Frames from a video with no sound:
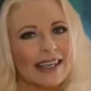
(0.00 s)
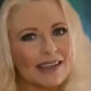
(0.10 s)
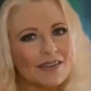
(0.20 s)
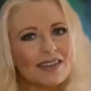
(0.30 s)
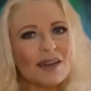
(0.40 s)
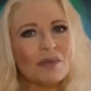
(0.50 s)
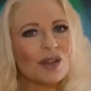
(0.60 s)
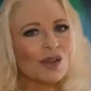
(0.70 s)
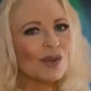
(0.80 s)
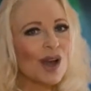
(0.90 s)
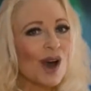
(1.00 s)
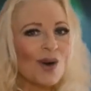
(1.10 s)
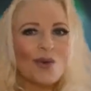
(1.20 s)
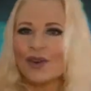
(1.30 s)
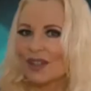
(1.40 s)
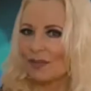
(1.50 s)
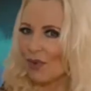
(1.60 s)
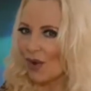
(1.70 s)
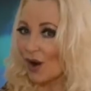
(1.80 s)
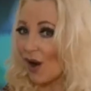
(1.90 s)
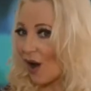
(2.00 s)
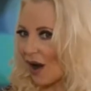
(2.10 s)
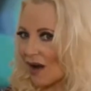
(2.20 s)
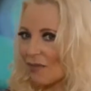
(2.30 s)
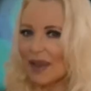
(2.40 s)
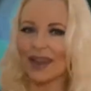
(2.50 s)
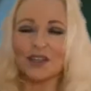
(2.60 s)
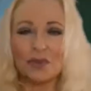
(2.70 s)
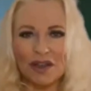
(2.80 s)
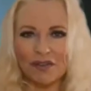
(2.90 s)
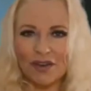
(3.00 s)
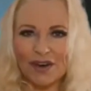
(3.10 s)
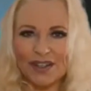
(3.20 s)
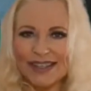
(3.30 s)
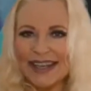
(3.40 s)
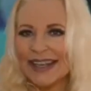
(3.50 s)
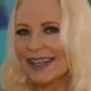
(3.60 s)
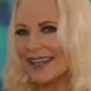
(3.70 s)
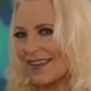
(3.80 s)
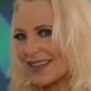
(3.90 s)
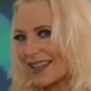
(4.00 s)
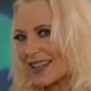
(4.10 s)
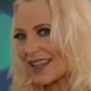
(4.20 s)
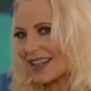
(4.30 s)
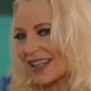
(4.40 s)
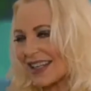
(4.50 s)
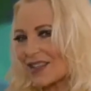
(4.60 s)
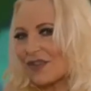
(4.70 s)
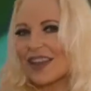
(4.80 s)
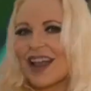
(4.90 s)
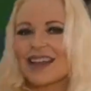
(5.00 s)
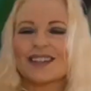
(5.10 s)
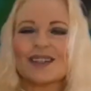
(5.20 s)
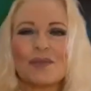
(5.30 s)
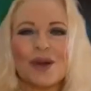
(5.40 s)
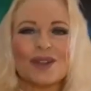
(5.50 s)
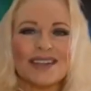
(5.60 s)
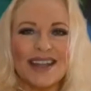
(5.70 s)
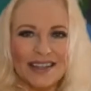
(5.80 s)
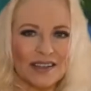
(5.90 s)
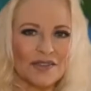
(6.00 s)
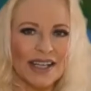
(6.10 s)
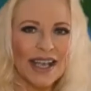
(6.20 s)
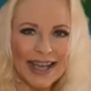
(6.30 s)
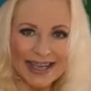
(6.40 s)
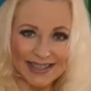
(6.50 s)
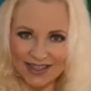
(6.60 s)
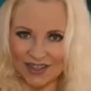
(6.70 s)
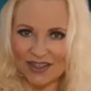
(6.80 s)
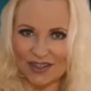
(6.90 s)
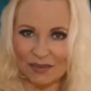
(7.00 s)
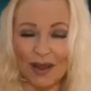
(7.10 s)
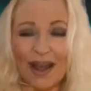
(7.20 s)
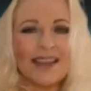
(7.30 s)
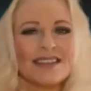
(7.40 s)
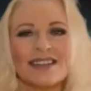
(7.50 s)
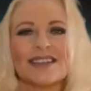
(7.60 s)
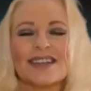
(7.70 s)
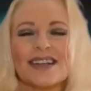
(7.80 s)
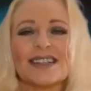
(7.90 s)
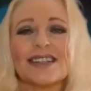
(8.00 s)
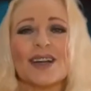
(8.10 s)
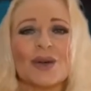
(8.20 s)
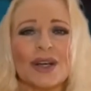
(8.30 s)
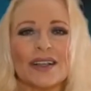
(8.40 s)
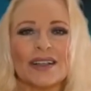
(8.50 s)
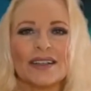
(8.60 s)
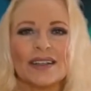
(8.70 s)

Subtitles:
If someone you know was born on May 21st, here's a little hint for the ideal birthday gift as suggested by sunsigns.org.